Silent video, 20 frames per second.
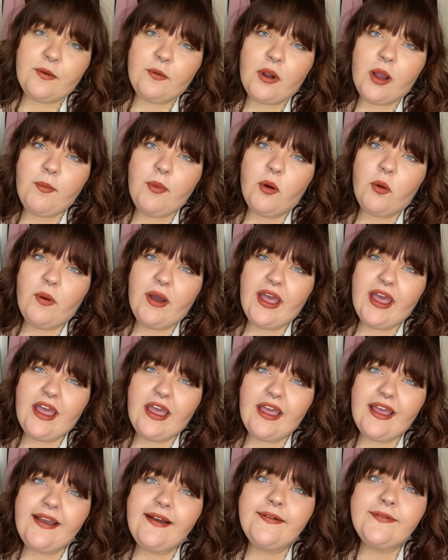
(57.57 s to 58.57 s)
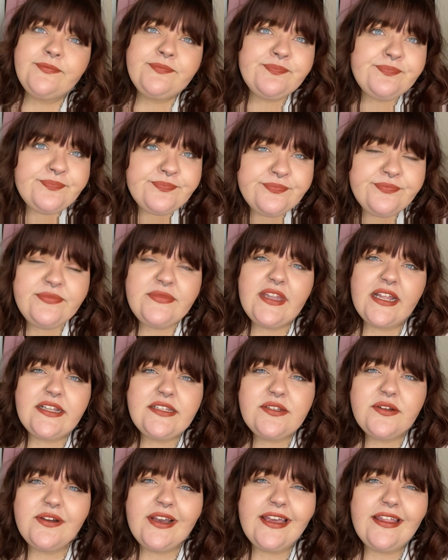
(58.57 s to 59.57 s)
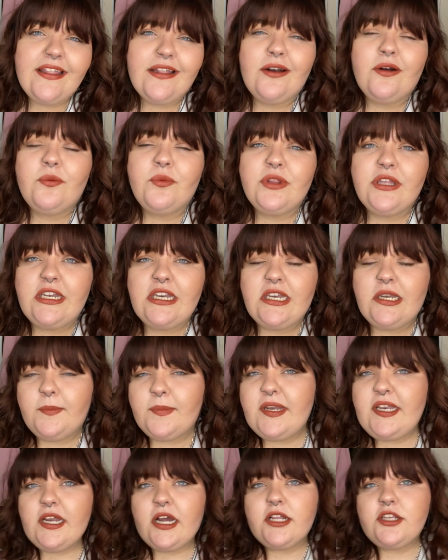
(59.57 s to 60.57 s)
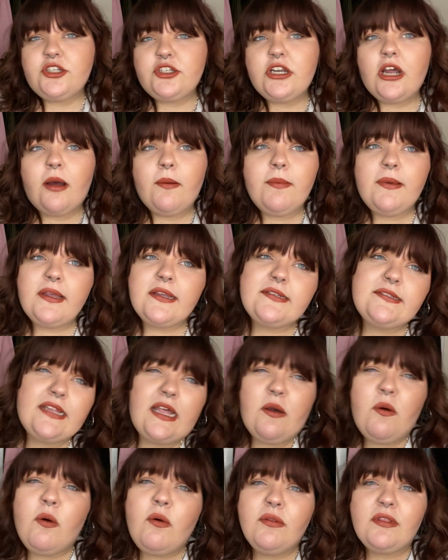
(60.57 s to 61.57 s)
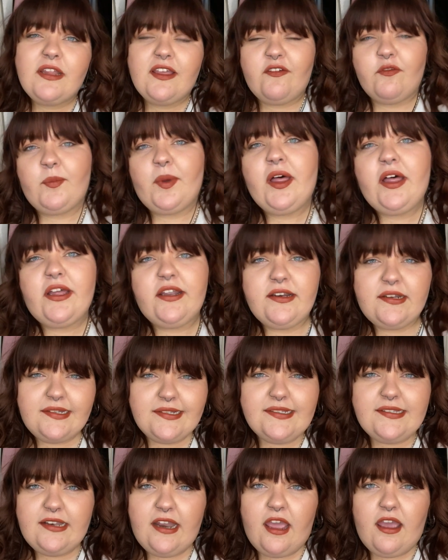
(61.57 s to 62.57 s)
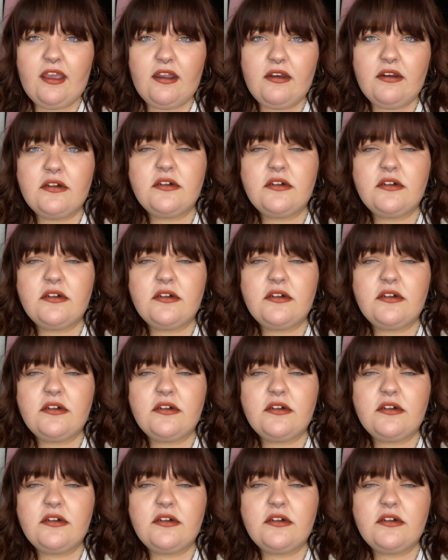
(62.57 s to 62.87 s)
rub away, that's okay. They don't really need to be touched up because they won't leave behind a stain.